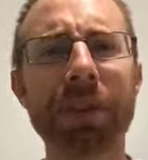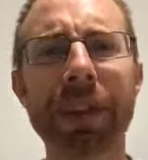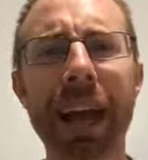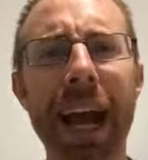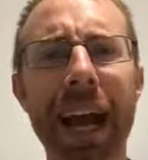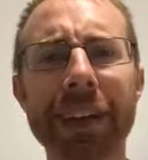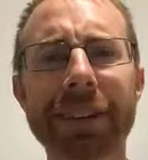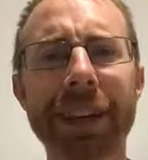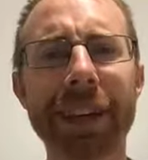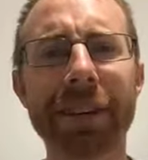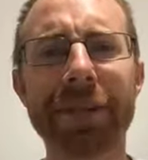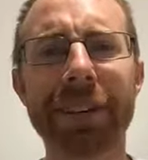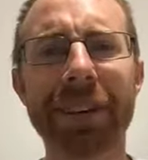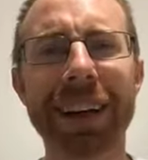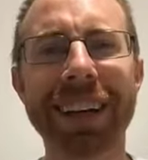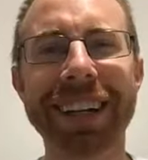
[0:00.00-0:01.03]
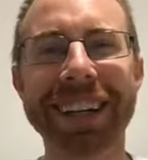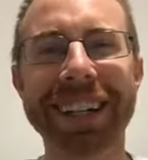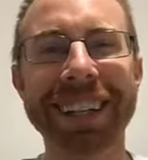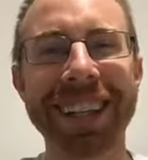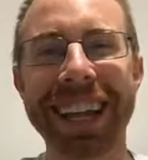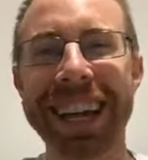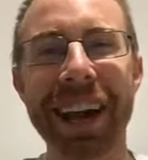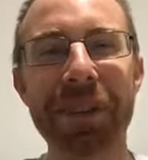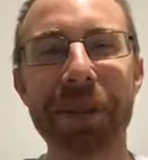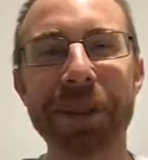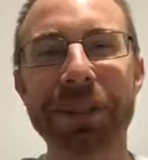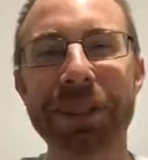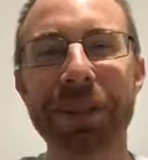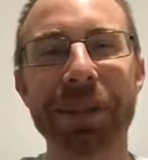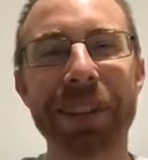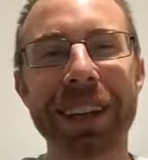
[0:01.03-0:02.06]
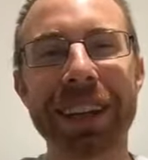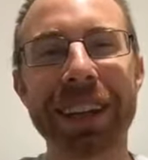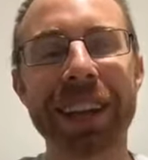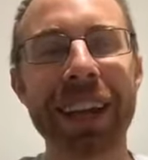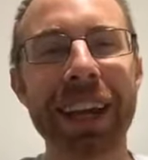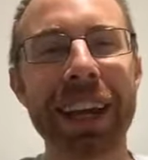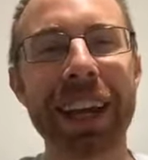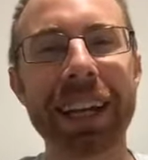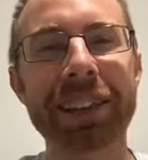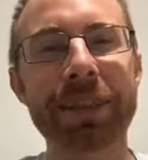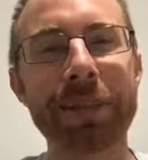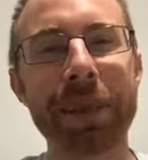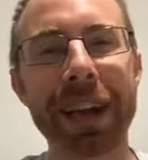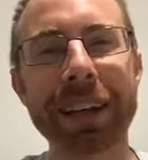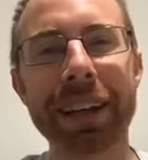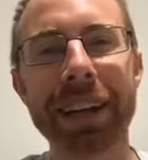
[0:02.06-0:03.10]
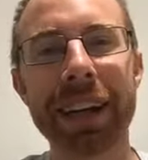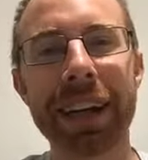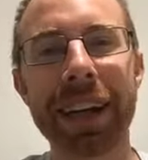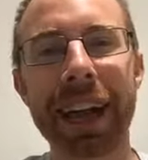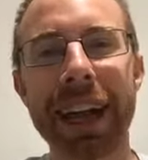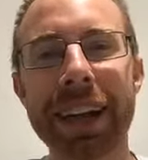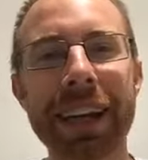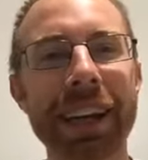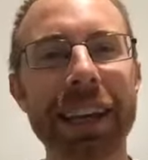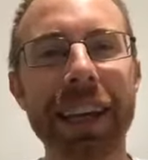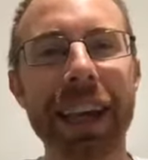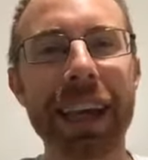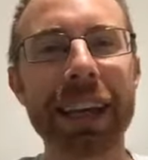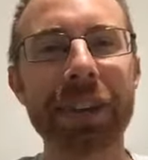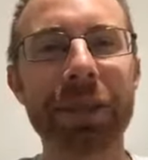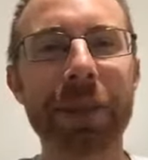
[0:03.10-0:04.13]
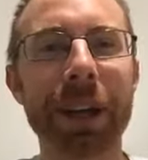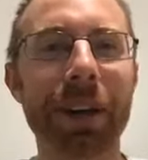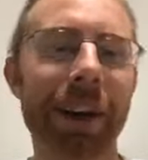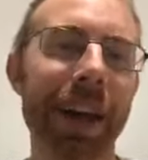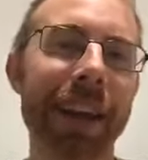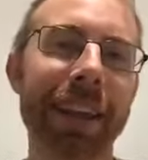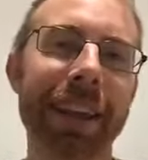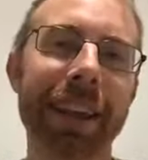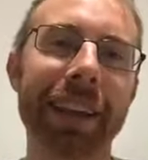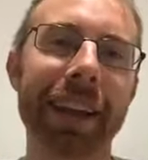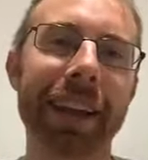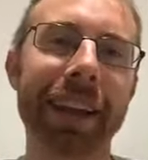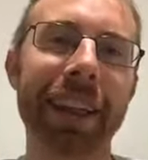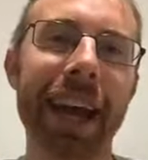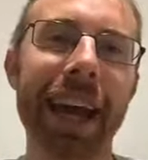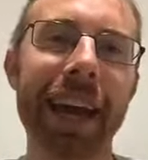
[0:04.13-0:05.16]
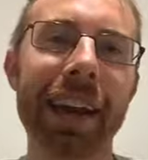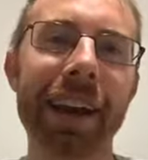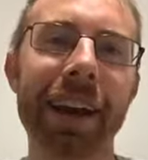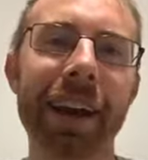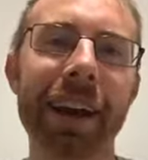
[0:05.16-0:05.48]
asking for I wasn't really expecting to get any engagement or anything like that.